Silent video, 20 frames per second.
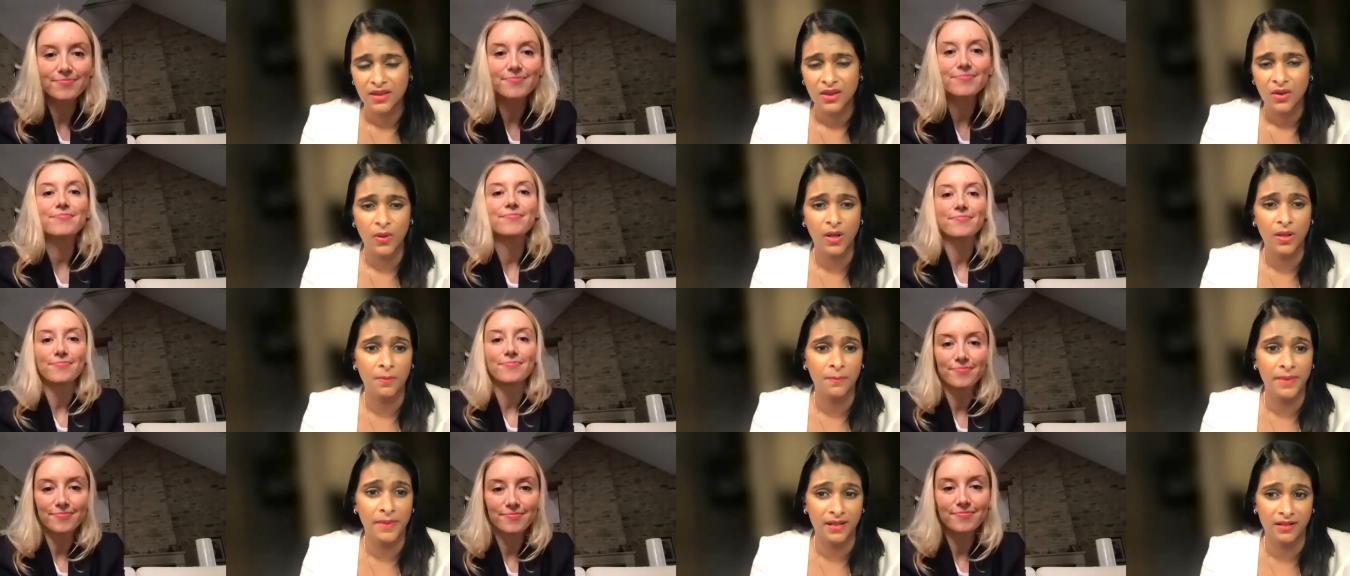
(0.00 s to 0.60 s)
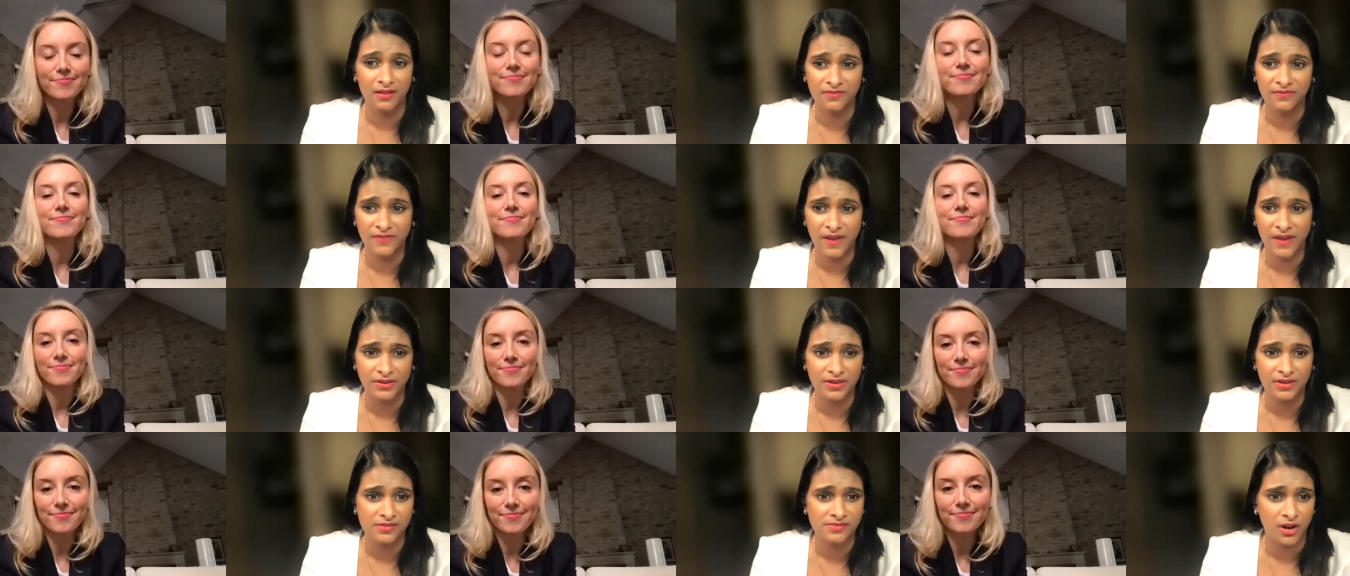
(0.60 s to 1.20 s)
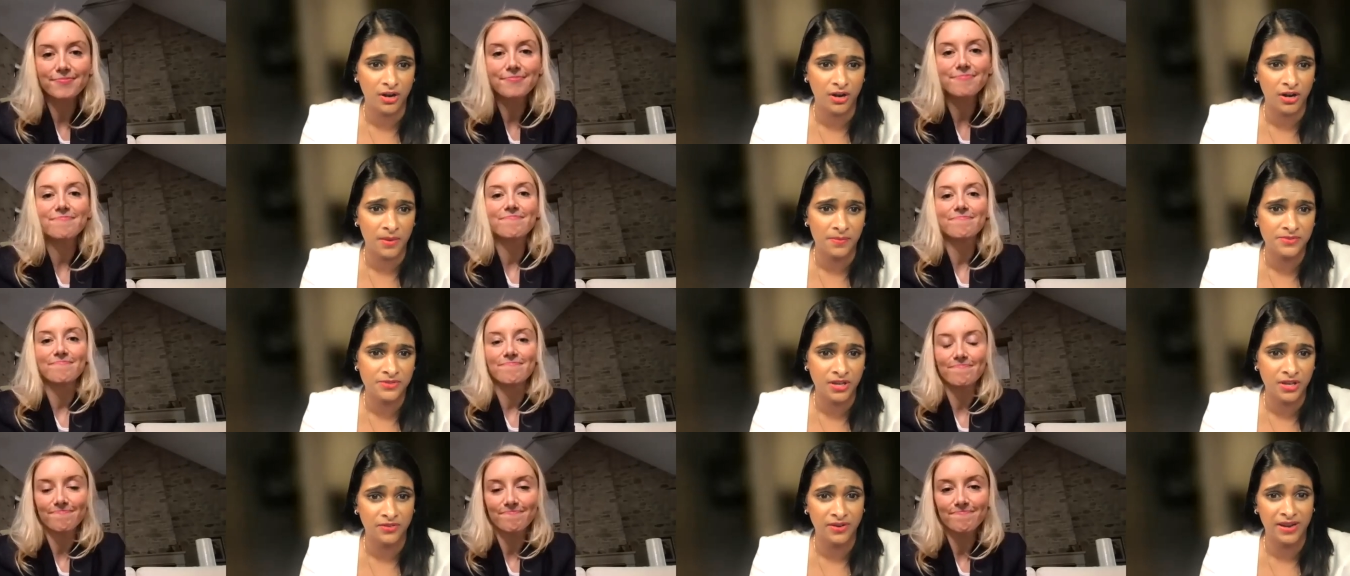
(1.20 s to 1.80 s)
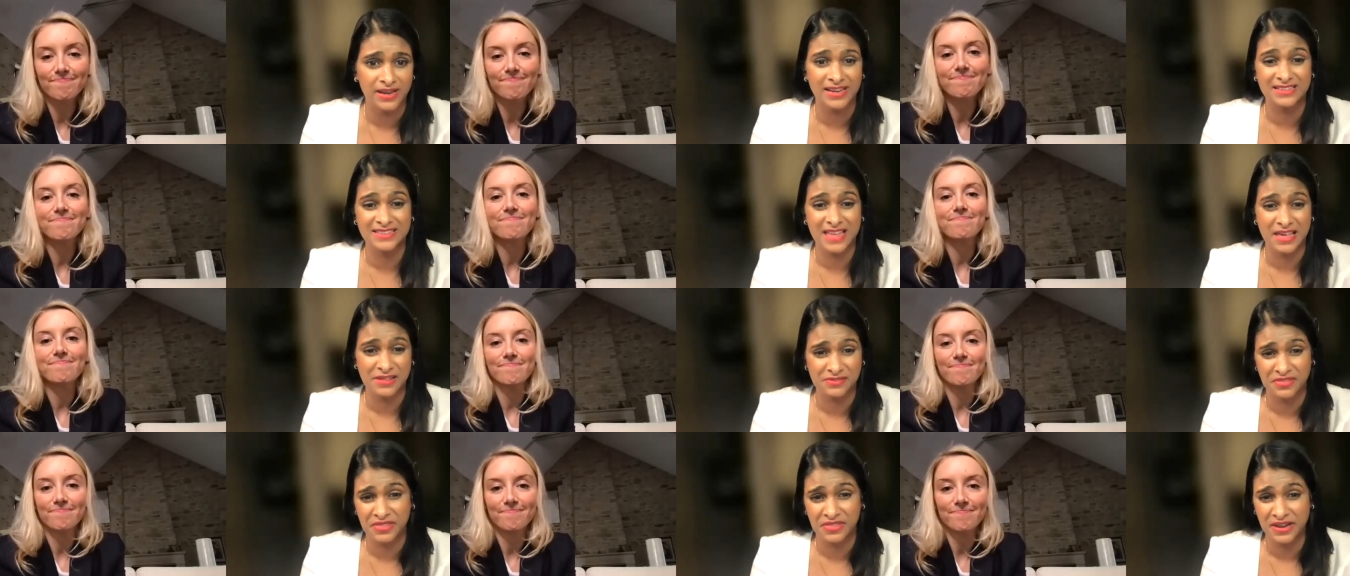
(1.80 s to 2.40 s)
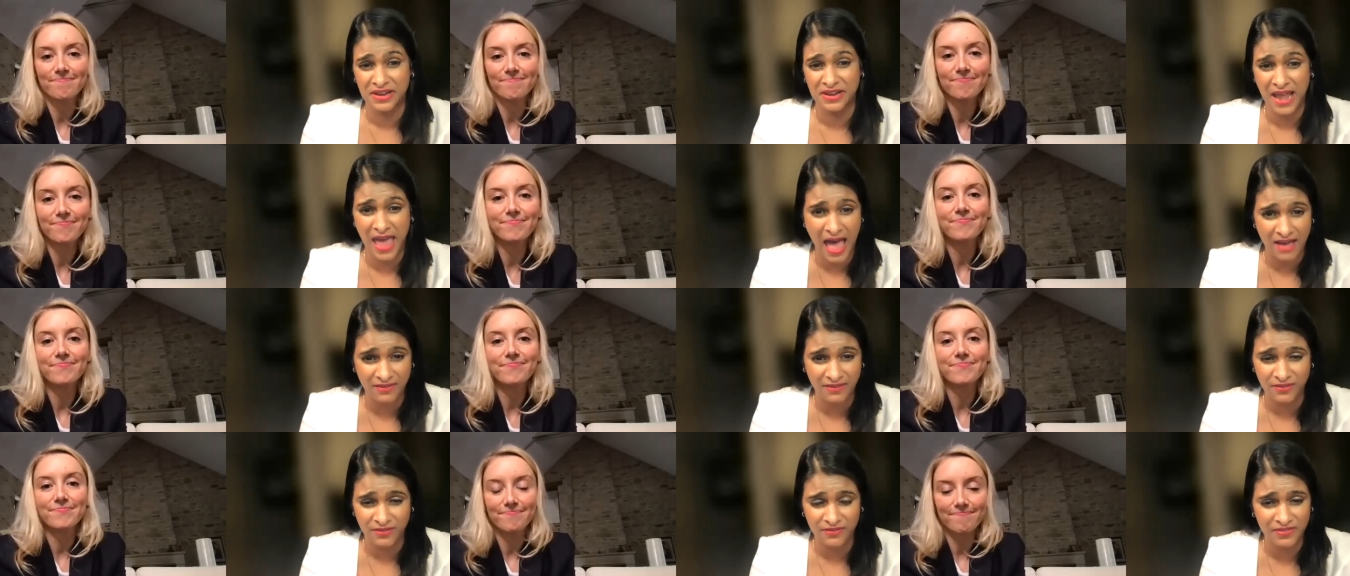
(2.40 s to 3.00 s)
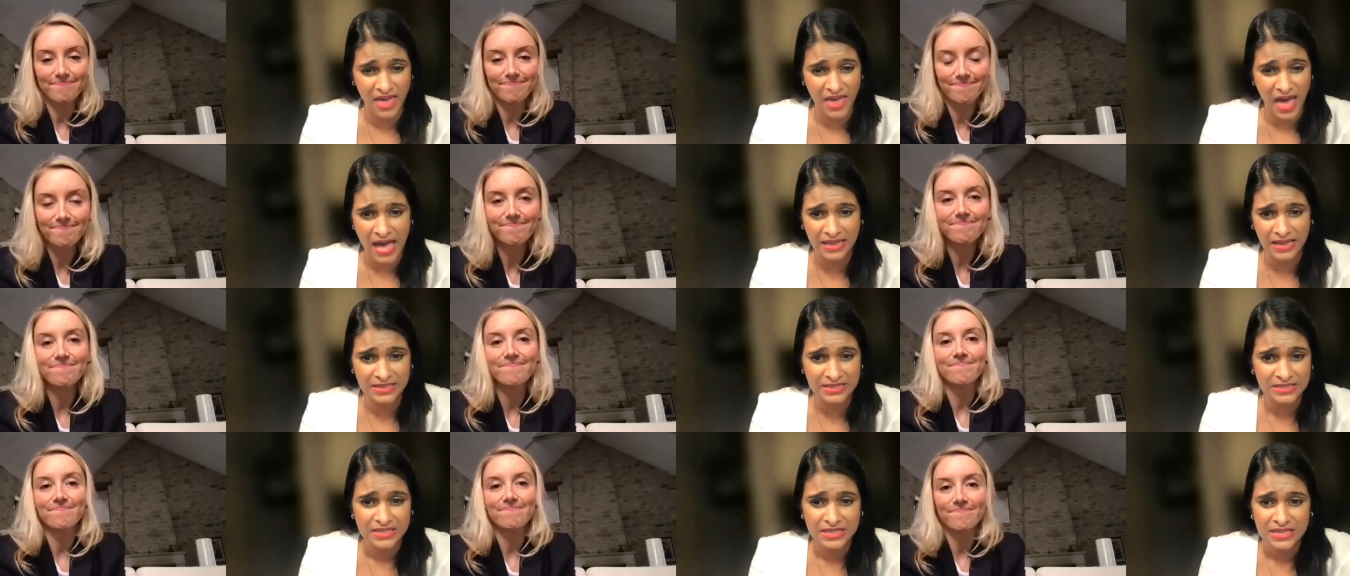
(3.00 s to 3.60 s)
Speaker 1: while male founded startups generated less than half of that